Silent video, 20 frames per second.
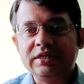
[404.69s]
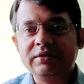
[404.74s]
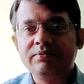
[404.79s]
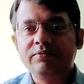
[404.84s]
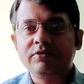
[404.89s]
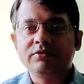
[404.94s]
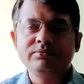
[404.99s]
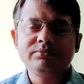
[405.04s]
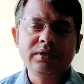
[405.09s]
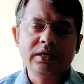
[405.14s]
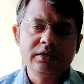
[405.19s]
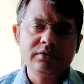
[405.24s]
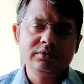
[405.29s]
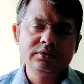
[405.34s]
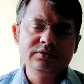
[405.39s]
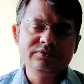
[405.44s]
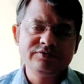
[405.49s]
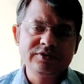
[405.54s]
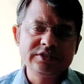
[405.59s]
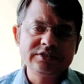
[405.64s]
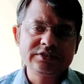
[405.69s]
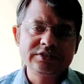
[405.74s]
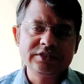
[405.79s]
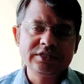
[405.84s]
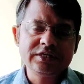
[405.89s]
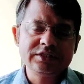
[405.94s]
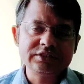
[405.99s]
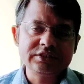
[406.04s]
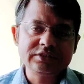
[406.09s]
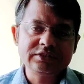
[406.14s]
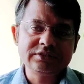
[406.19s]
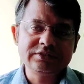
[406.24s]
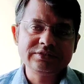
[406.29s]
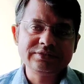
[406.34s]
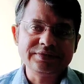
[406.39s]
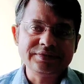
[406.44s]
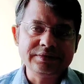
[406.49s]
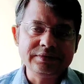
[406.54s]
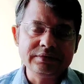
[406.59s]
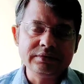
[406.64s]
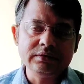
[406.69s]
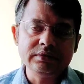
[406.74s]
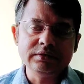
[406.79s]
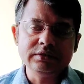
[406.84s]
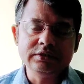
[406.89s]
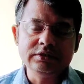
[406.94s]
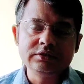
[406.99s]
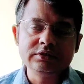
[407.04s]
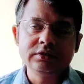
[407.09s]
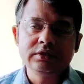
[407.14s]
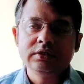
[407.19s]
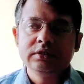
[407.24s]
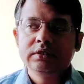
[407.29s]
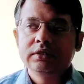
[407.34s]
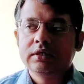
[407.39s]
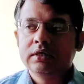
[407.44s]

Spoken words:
In bone marrow investigations, there is